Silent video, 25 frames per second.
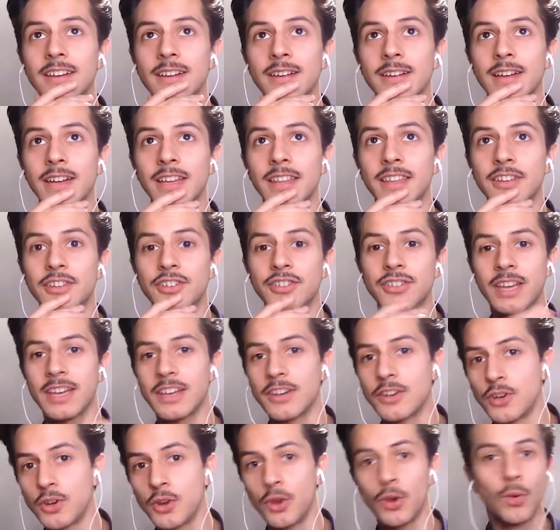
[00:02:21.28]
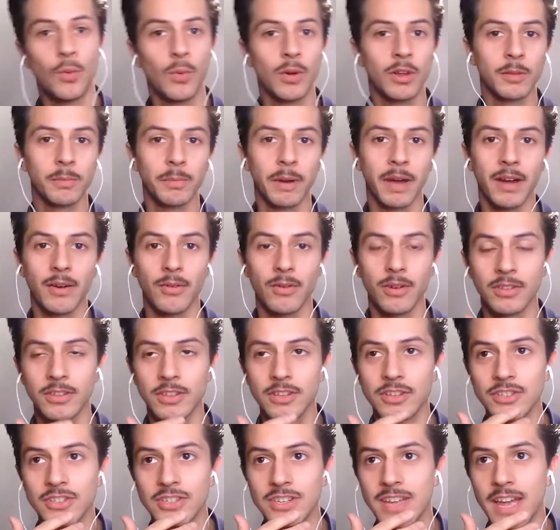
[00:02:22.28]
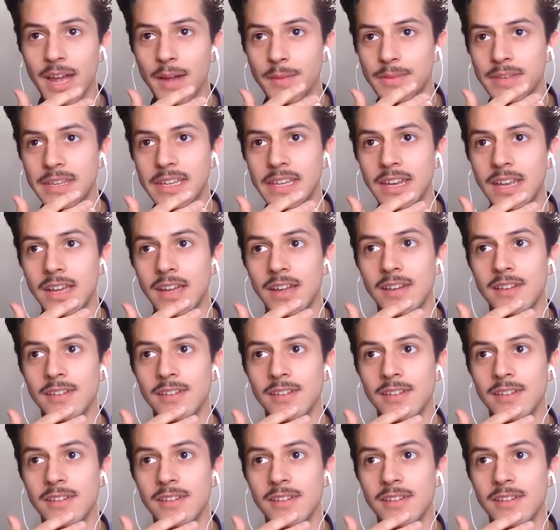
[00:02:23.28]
and they just had no willpower. They just kept eating.